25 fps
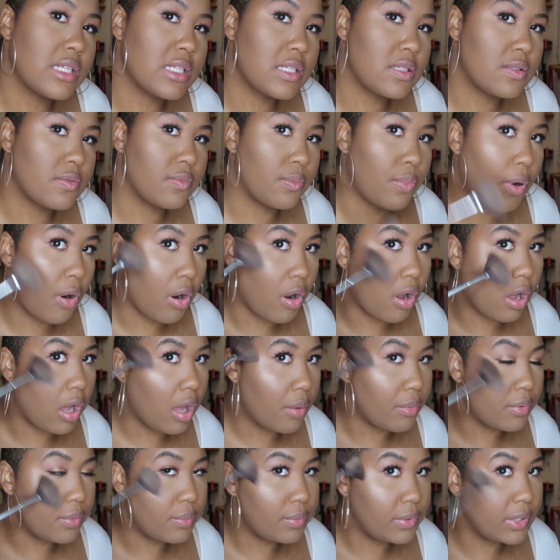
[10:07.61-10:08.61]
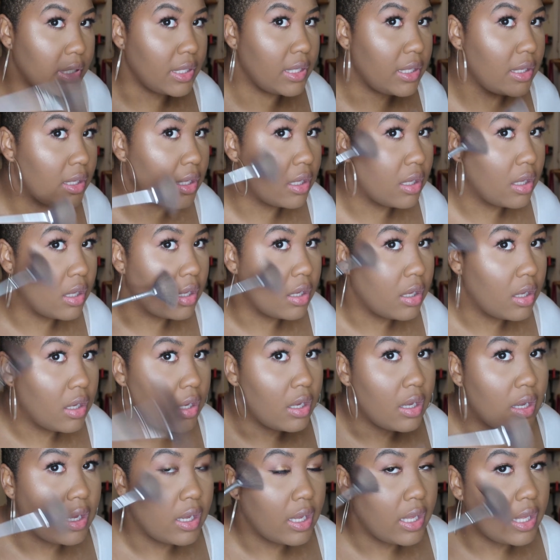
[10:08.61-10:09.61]
It's probably
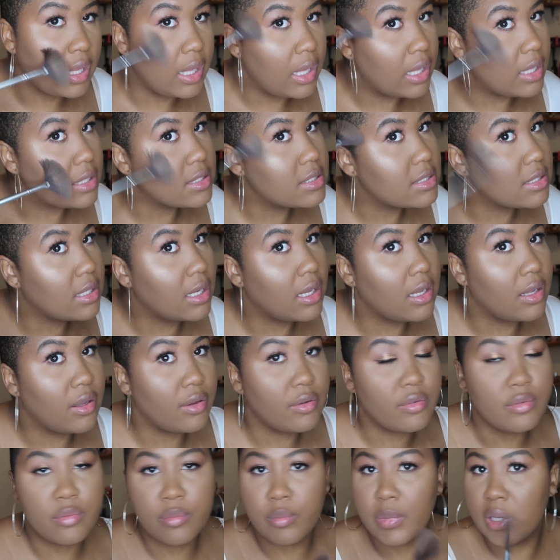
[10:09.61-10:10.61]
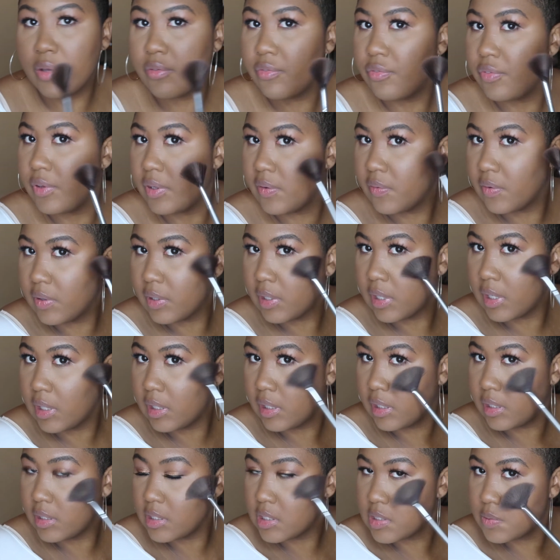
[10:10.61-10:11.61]
hands down my favorite
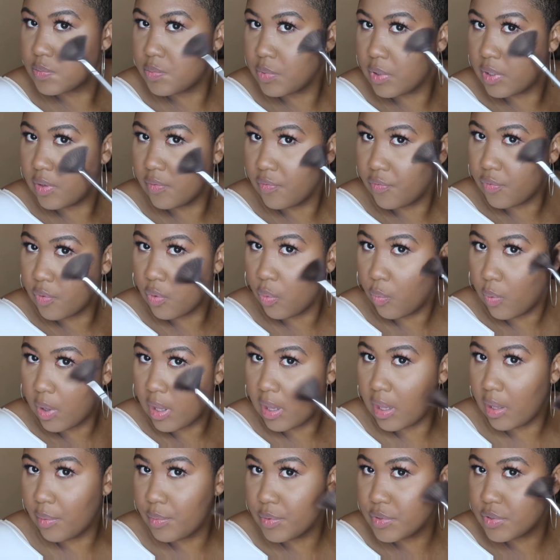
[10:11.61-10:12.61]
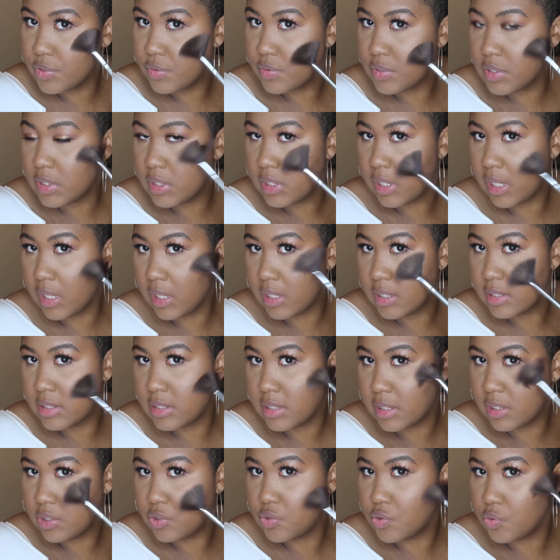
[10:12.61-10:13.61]
highlight at this point. For a while I was using the
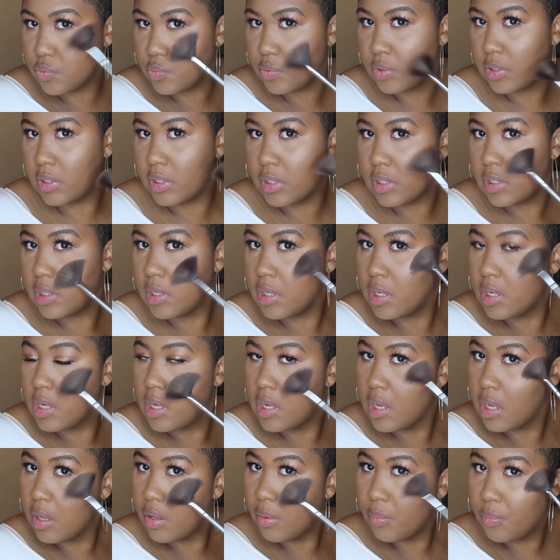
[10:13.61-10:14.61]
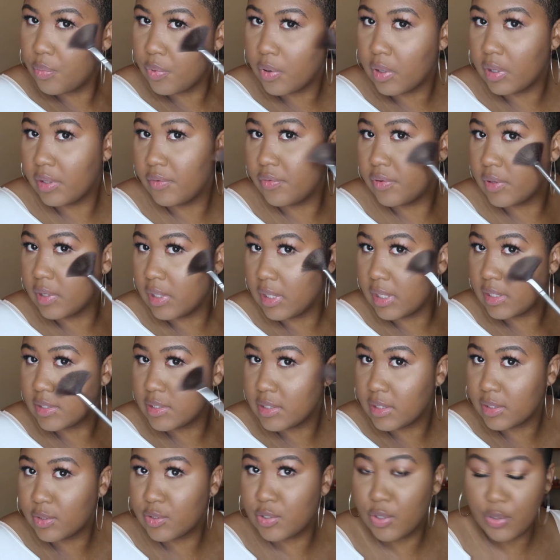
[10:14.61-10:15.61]
Anastasia one, probably for the
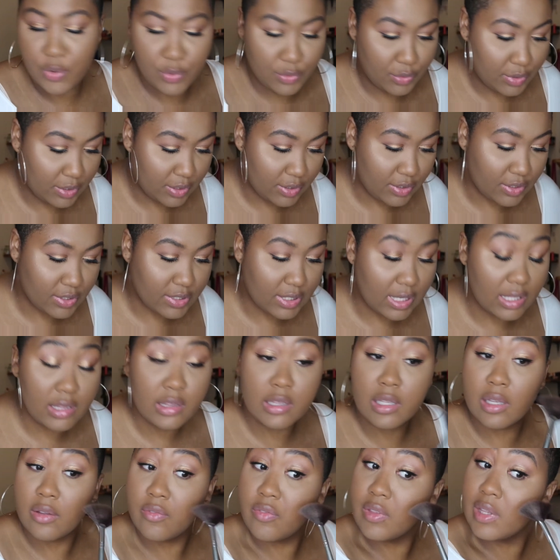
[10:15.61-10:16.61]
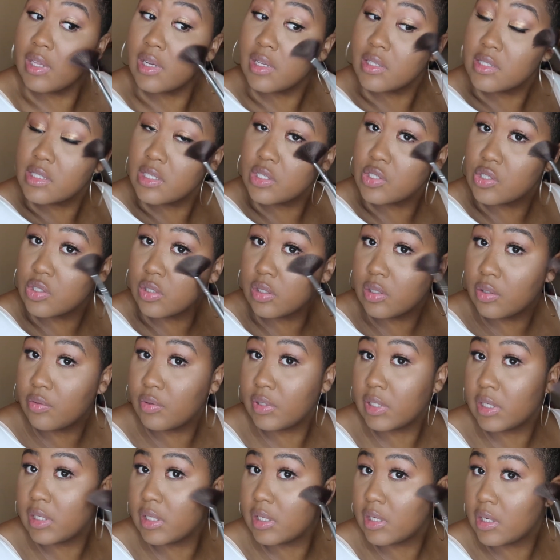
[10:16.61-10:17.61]
last like two years. I love the Anastasia Glow
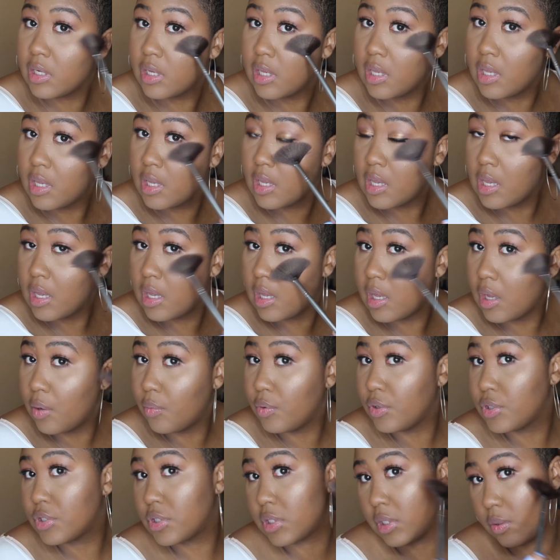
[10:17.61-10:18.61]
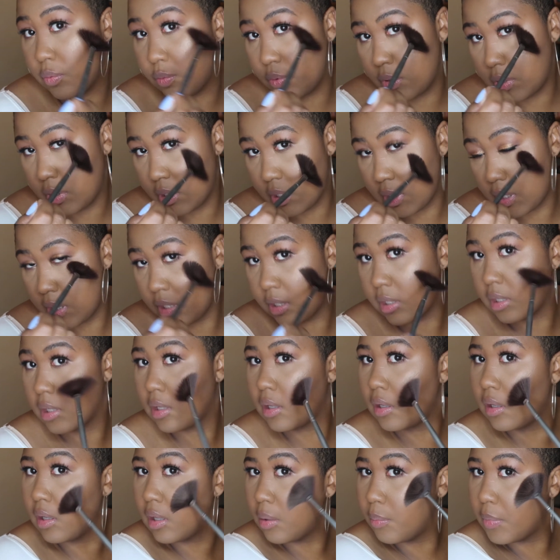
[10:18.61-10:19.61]
Kit. I wish they would
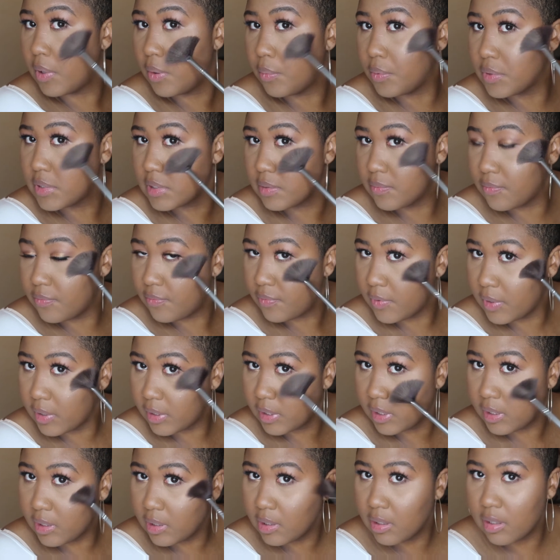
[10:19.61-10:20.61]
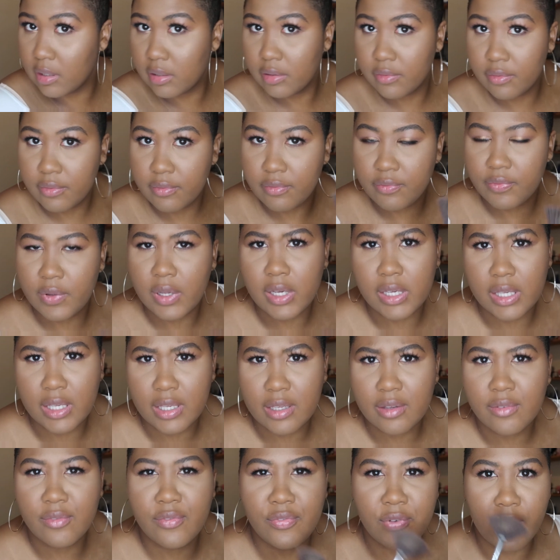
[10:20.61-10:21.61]
like come out with some fucking color,
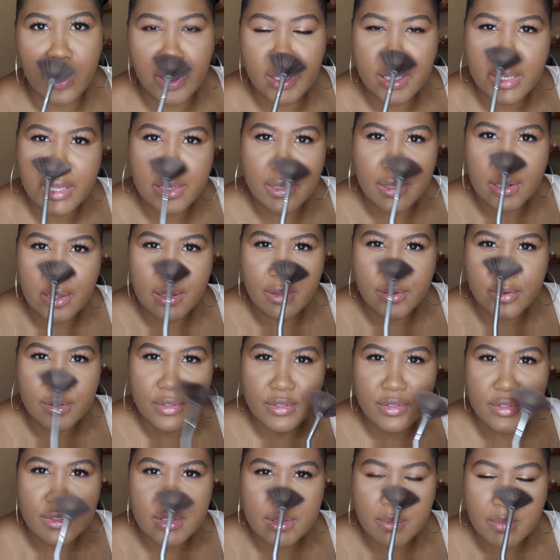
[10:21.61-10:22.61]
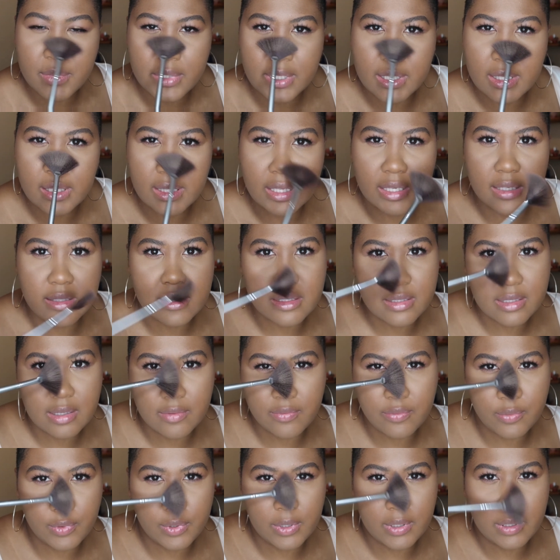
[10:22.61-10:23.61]
fucking funky colors or something, like
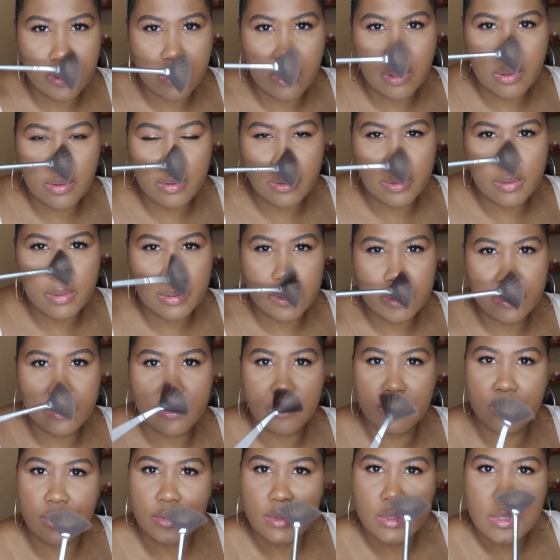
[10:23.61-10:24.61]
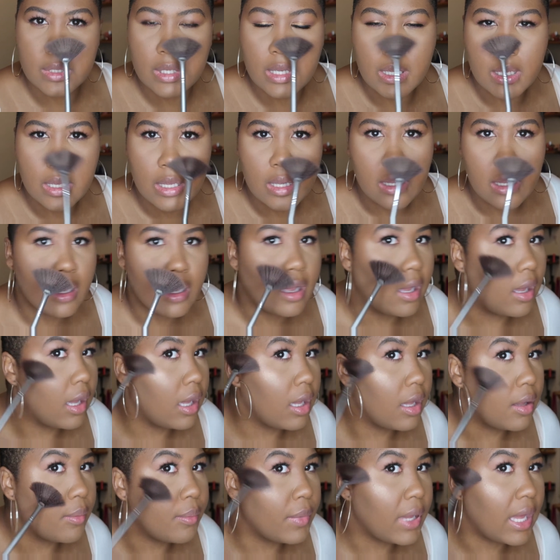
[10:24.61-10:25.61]
stuff we could all use. Um,
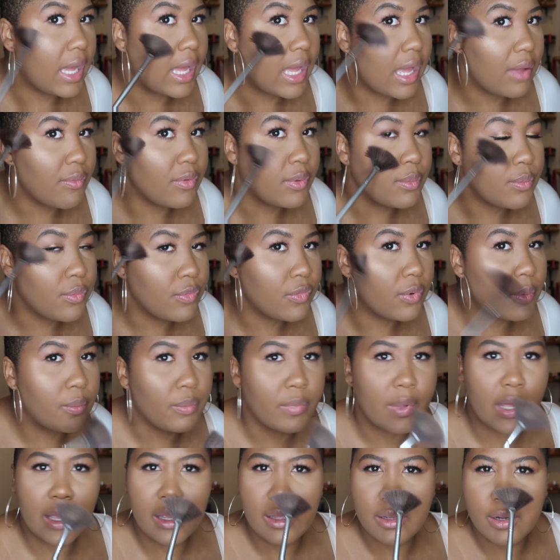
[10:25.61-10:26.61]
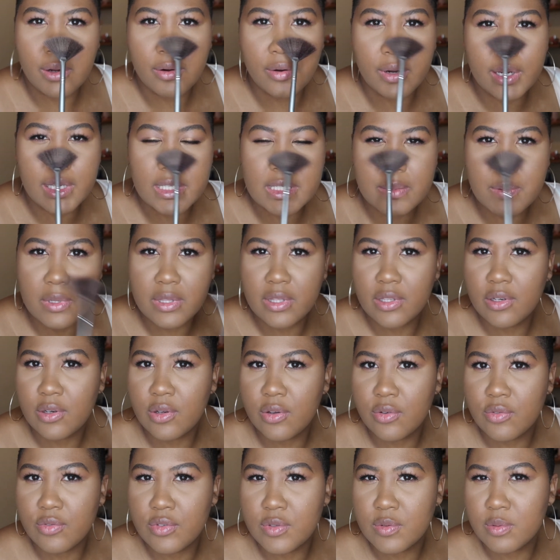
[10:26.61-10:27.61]
I haven't, not crazy about the
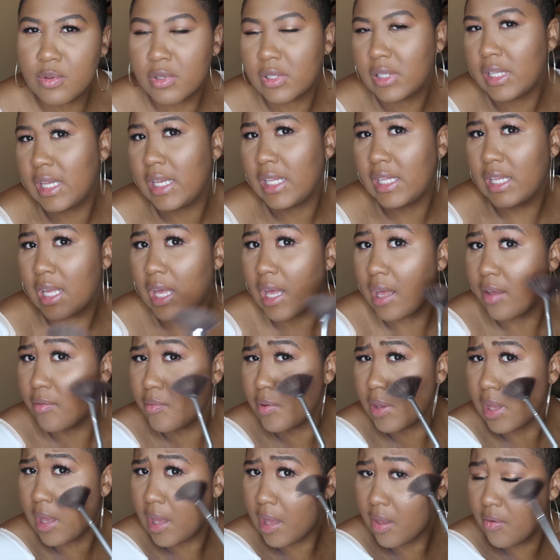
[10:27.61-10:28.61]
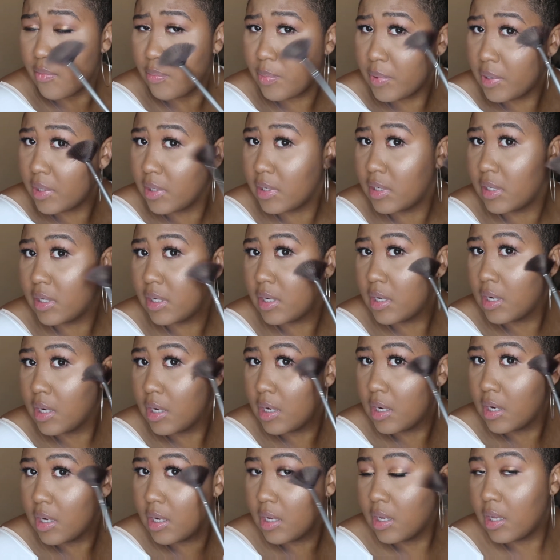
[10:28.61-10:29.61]
nose, but lately I have, have been.
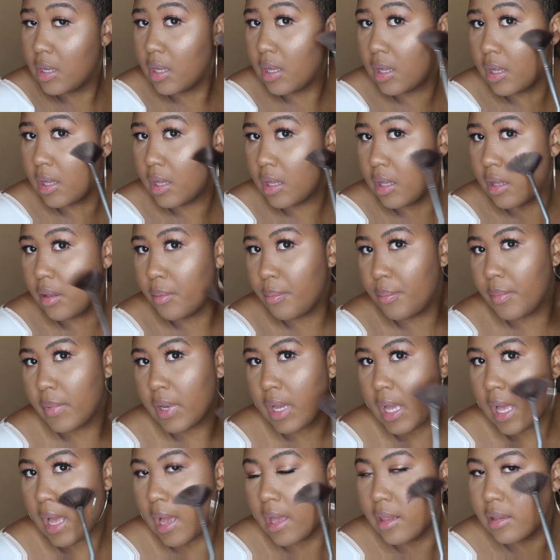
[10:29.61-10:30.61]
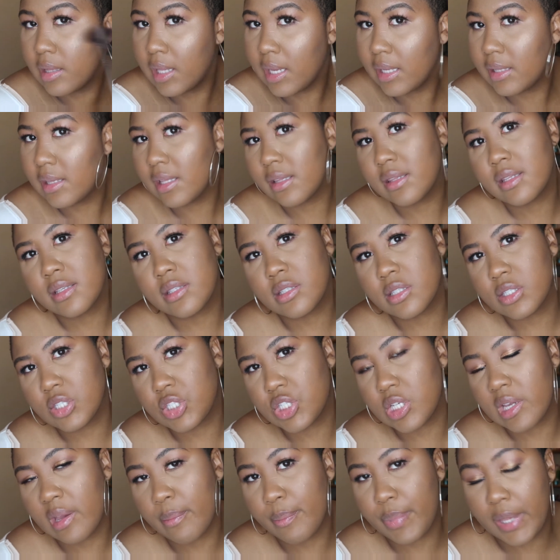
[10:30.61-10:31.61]
Um, I like that this is
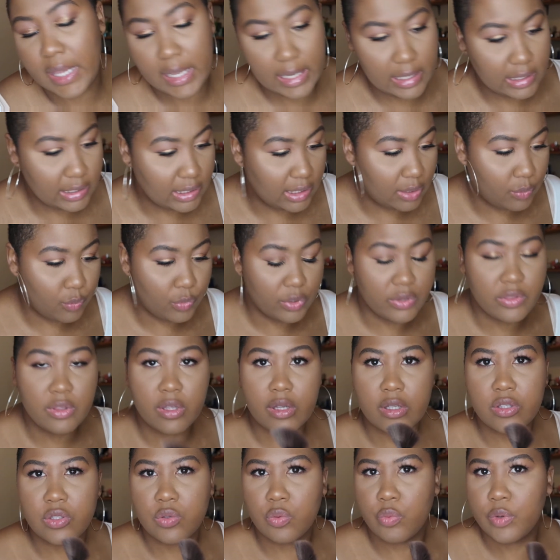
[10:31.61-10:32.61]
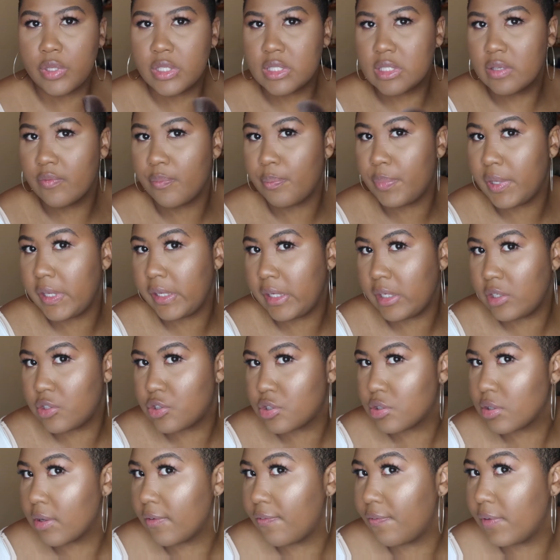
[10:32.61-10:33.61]
champagne with a twist of peach,
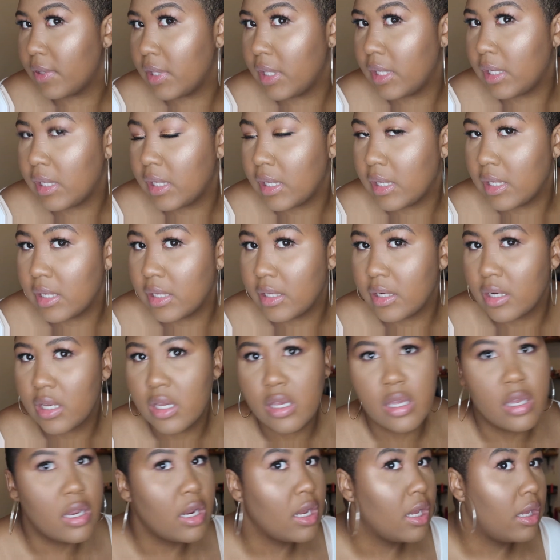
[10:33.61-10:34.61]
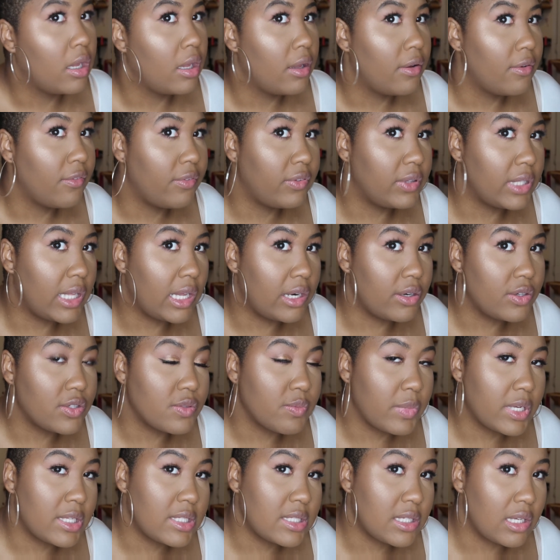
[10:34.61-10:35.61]
so I feel like it flatters
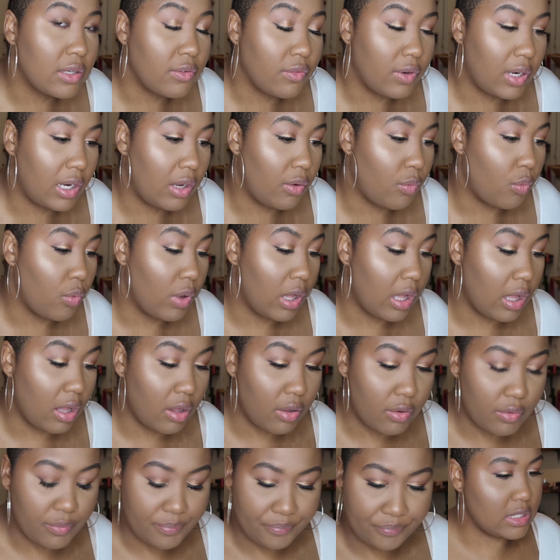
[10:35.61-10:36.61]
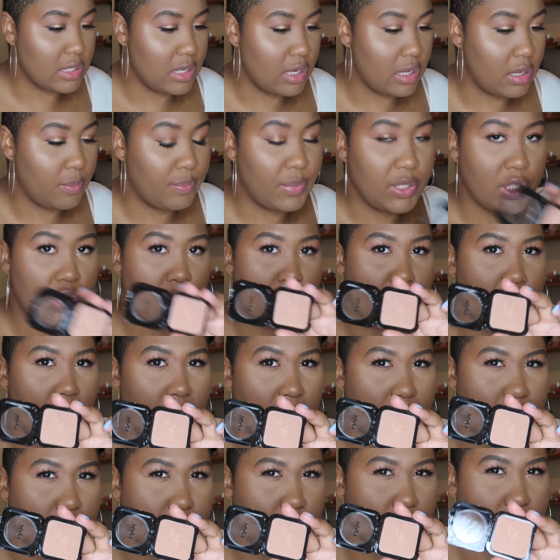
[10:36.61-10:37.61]
my skin very well. uh, Beach
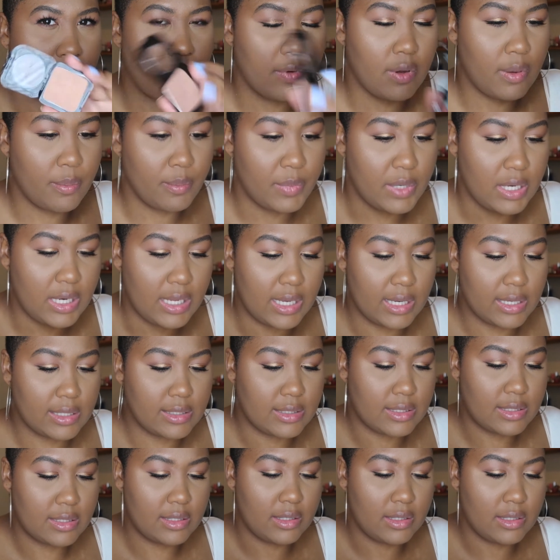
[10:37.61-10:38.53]
Babe from NYX.